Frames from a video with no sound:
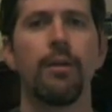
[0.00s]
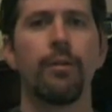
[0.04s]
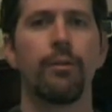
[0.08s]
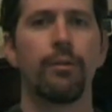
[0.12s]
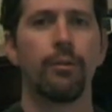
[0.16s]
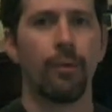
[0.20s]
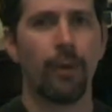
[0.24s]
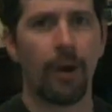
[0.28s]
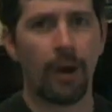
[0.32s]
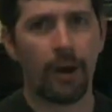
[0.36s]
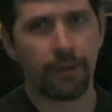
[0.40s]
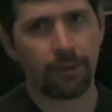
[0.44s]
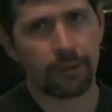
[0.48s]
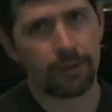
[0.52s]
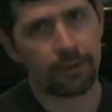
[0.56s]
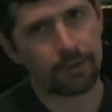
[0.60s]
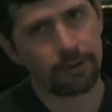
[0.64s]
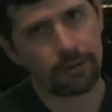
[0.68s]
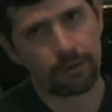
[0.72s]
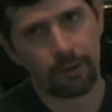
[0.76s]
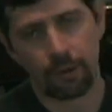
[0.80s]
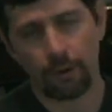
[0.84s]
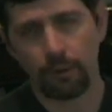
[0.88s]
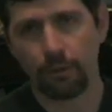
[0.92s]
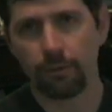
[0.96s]
Throughout
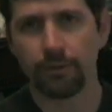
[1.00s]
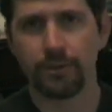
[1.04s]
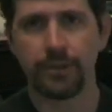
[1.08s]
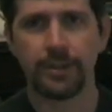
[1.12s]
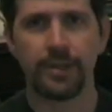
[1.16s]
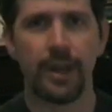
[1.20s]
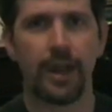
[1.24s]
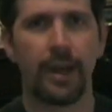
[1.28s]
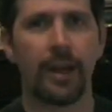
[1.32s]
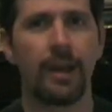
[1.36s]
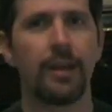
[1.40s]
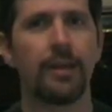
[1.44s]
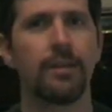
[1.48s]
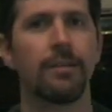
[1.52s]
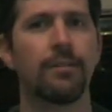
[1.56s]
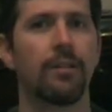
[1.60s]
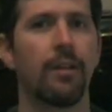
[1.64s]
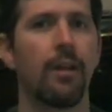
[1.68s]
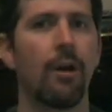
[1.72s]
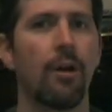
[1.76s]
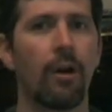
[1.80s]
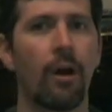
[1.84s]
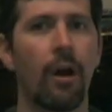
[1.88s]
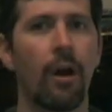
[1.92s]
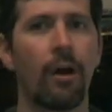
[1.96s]
this whole decades
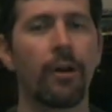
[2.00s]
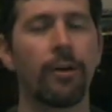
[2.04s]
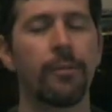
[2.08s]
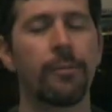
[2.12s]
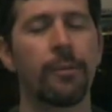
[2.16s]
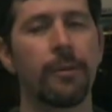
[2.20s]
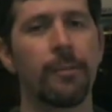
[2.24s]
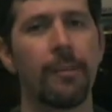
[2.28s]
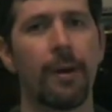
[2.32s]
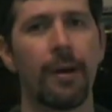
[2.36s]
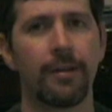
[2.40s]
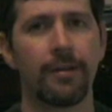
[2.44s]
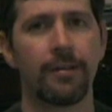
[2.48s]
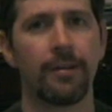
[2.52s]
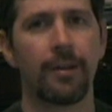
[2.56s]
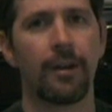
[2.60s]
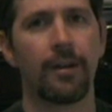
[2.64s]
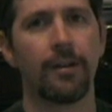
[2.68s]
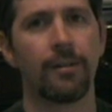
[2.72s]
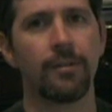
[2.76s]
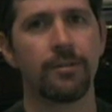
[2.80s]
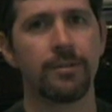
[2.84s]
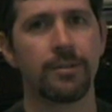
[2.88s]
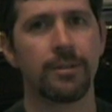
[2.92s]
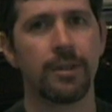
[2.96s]
long argument about
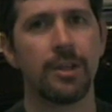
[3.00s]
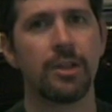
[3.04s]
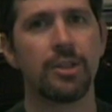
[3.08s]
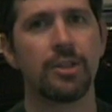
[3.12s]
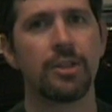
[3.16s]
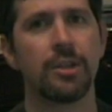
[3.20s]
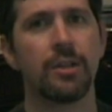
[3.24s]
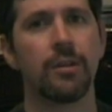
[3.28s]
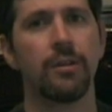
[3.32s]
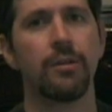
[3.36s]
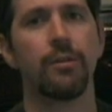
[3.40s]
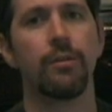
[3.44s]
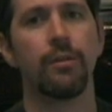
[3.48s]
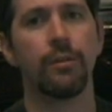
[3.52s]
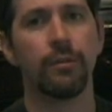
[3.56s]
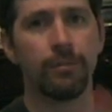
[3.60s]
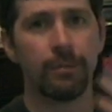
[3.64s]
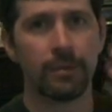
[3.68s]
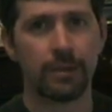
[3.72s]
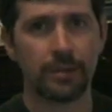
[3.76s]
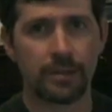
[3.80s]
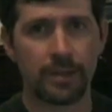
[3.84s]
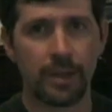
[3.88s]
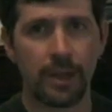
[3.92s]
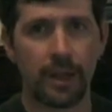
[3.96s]
secularization, who have
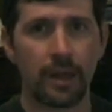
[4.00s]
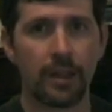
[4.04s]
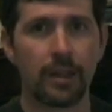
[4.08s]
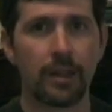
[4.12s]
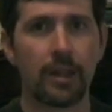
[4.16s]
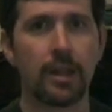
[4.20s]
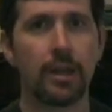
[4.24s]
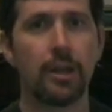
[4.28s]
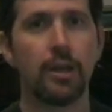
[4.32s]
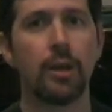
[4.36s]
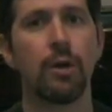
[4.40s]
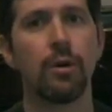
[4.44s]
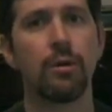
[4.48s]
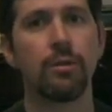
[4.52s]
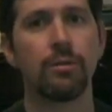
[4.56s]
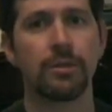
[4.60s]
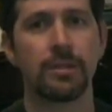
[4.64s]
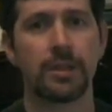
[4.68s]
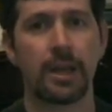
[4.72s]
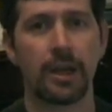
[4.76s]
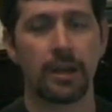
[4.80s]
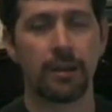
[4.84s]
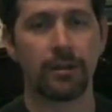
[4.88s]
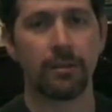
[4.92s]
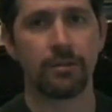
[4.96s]
been saying that no
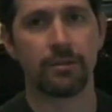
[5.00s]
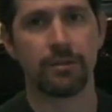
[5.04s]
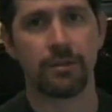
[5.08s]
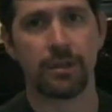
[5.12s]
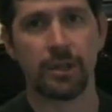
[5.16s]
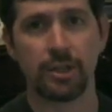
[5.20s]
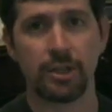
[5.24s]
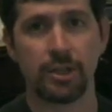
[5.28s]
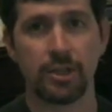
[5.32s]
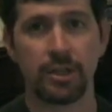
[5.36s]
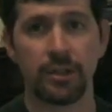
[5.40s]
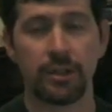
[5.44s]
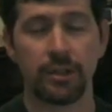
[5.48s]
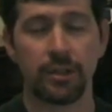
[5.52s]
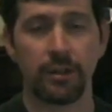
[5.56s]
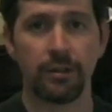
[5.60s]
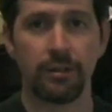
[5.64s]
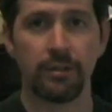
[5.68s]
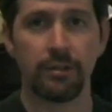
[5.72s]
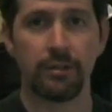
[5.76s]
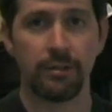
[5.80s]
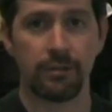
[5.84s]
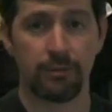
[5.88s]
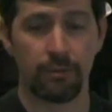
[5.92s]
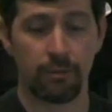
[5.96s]
secularization
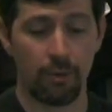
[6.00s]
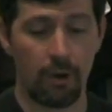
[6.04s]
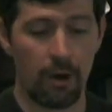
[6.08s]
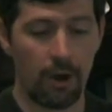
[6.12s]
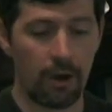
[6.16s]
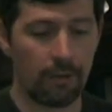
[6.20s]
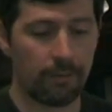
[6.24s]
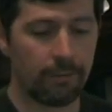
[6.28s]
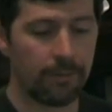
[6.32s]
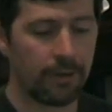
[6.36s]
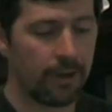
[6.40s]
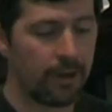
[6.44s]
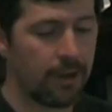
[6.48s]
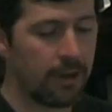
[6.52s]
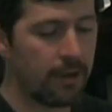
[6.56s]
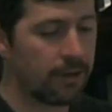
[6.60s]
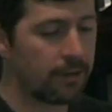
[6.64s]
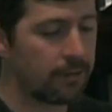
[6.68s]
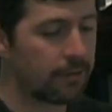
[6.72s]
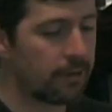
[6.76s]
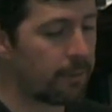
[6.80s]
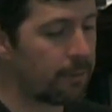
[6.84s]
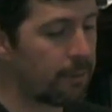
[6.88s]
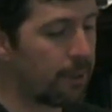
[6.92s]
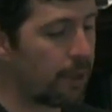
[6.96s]
theory is wrong.
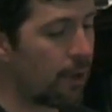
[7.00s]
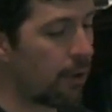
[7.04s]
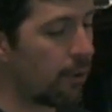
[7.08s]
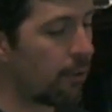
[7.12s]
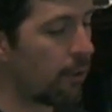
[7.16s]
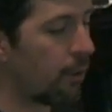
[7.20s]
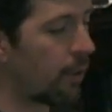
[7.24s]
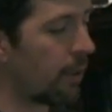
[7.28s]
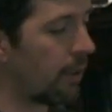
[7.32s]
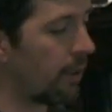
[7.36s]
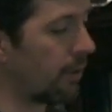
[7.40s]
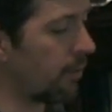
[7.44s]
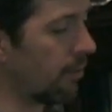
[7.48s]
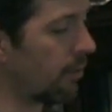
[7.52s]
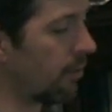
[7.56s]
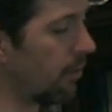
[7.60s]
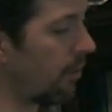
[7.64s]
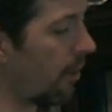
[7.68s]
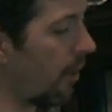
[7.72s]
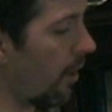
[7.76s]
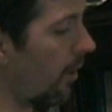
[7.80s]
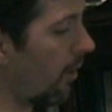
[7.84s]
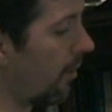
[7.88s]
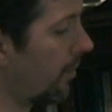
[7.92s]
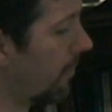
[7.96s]
So let me go quickly through their